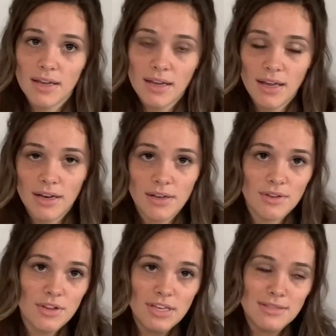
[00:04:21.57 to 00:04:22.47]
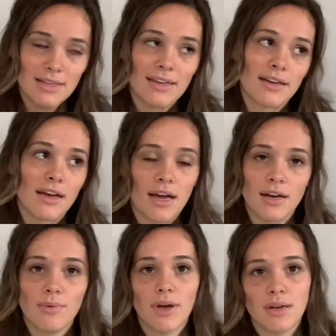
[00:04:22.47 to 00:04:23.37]
in these, like I
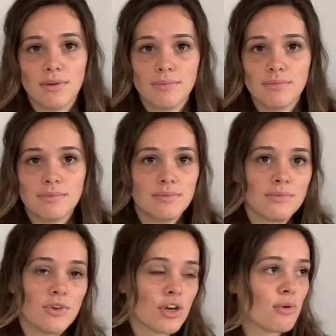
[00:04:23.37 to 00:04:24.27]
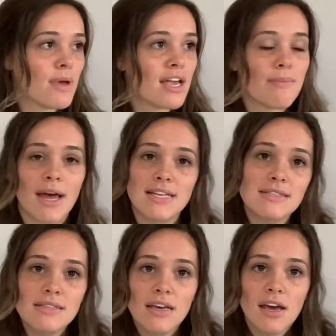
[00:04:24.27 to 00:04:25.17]
don't want to, you know, make a
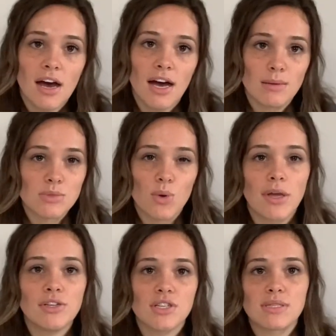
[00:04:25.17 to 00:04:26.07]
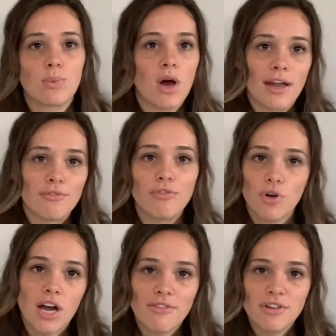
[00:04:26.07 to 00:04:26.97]
mess. So I just want
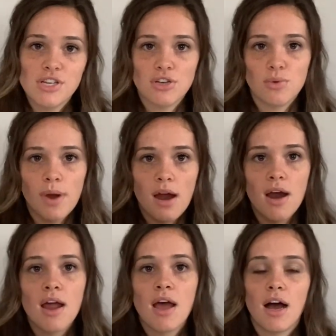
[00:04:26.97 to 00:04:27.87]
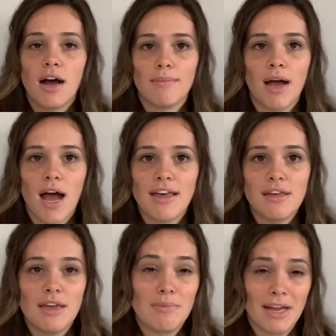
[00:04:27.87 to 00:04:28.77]
full coverage underwear.
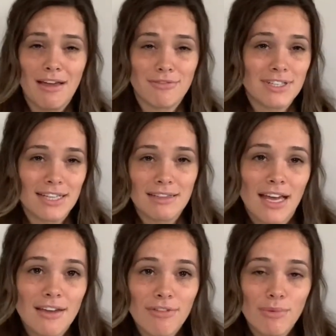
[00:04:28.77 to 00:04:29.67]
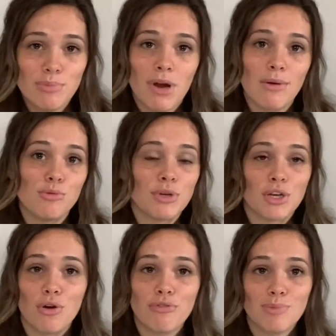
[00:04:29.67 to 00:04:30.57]
In my everyday life, I would probably
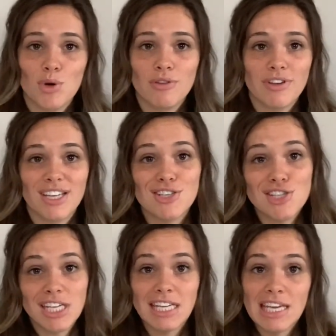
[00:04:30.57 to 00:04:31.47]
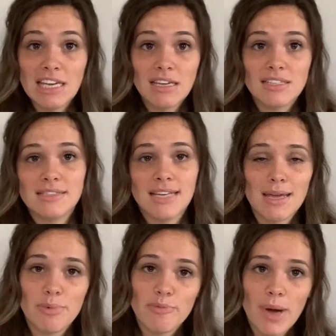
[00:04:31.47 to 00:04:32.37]
go for more of like a cheeky
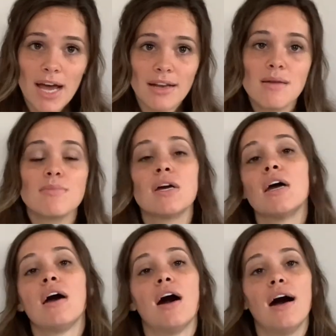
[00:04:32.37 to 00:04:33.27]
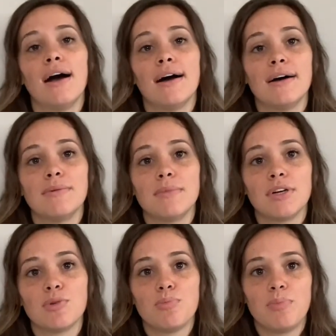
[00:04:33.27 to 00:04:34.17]
type of bottom.
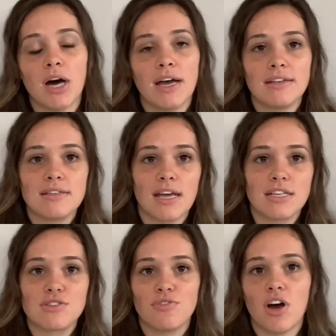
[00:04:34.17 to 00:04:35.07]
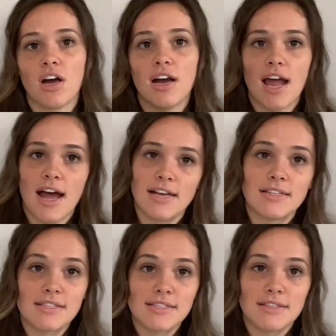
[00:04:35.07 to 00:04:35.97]
But as far
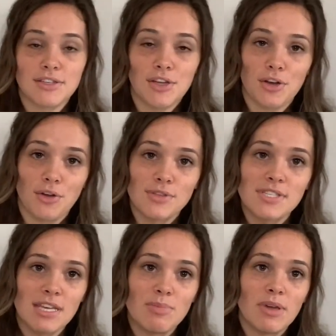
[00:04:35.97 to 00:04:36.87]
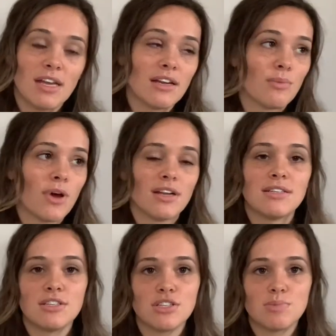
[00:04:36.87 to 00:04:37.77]
as, you know, sleeping and wanting
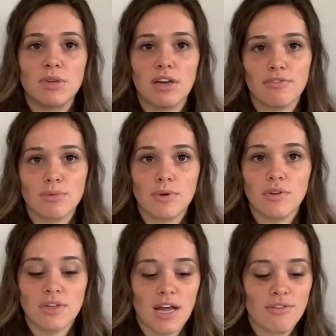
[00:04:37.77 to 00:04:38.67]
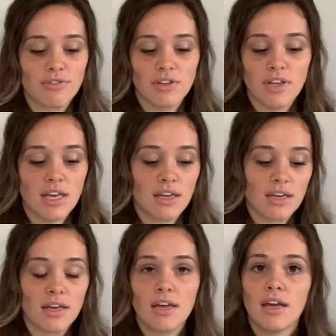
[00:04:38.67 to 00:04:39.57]
to just be comfortable and not feel like
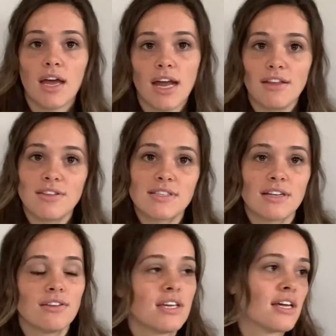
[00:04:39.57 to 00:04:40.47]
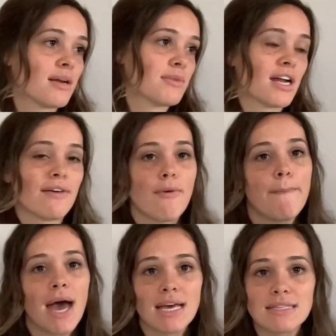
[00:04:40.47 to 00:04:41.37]
anything's going to leak and I'm going to have a
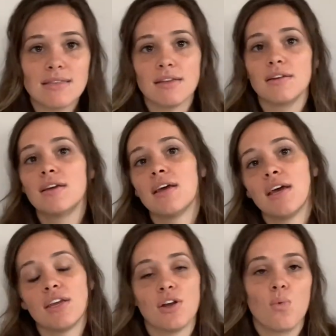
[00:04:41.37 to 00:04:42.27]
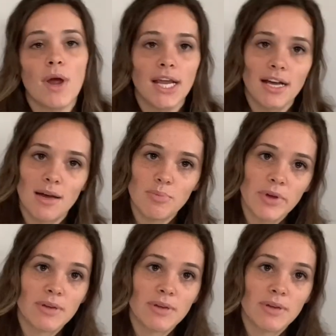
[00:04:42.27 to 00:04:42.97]
mess and, you know, wake up